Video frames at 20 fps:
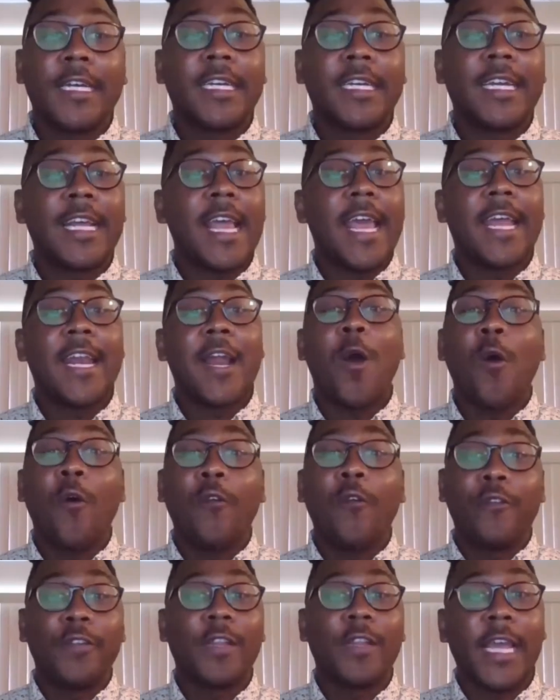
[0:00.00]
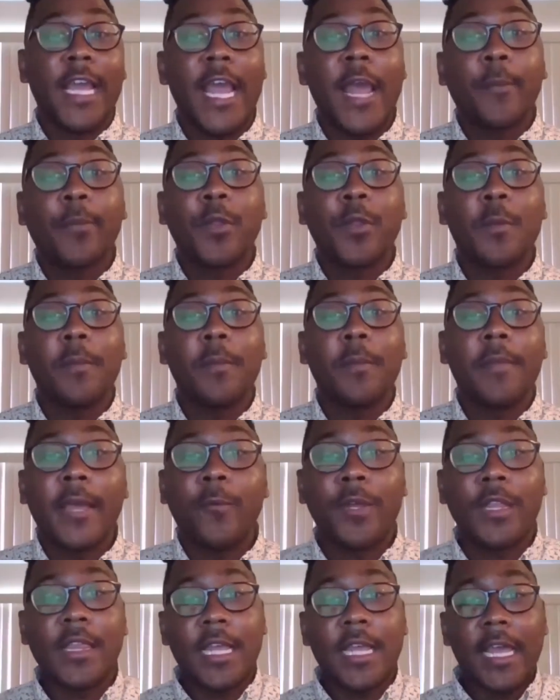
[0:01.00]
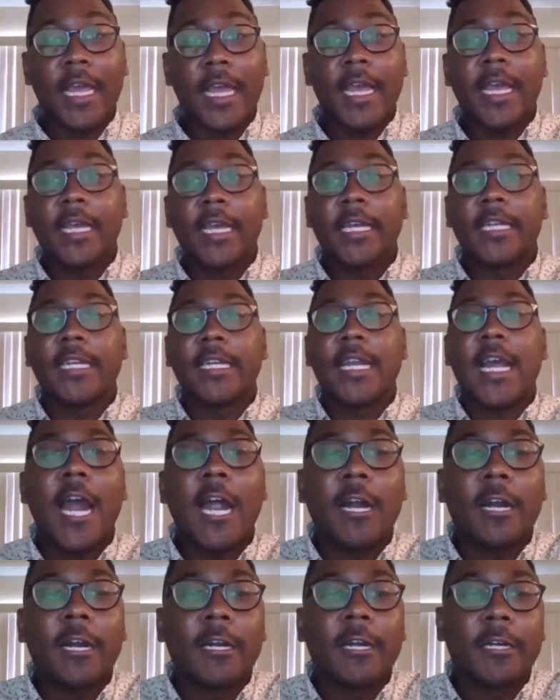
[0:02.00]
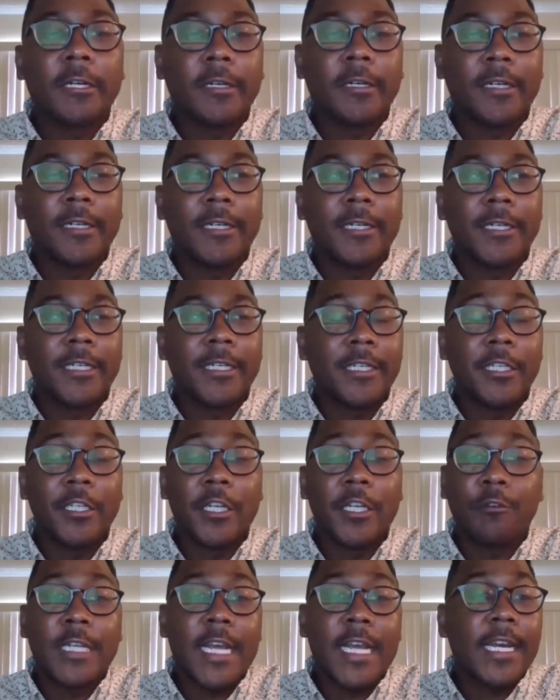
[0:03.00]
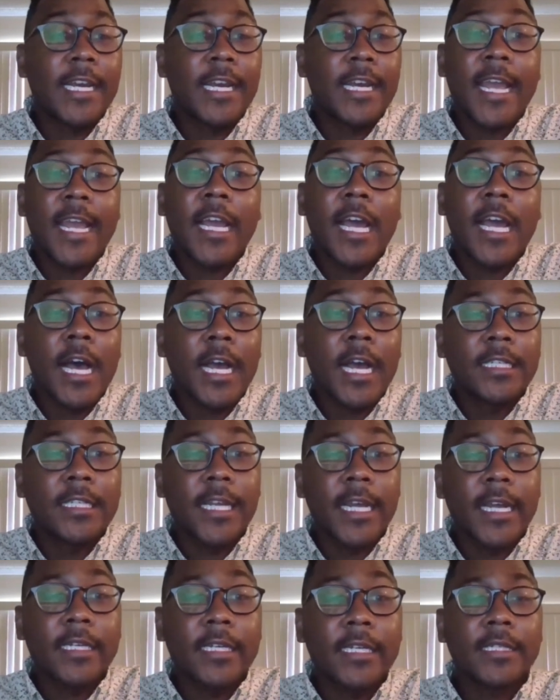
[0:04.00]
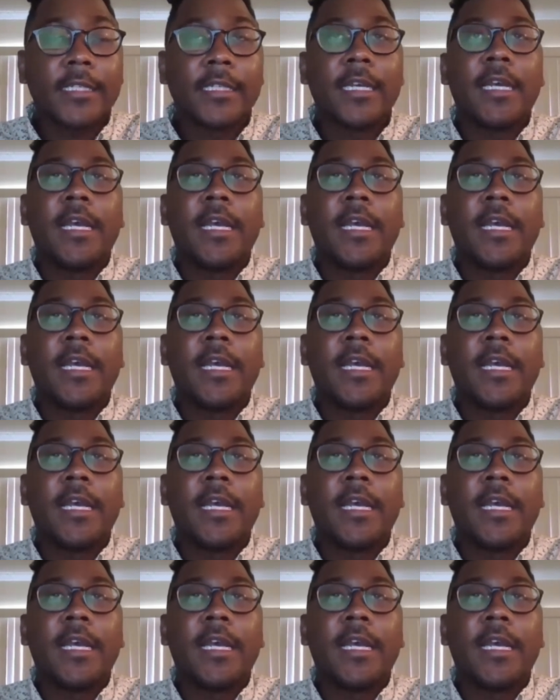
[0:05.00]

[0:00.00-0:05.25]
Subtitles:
and hopefully implement within our, day-to-day context.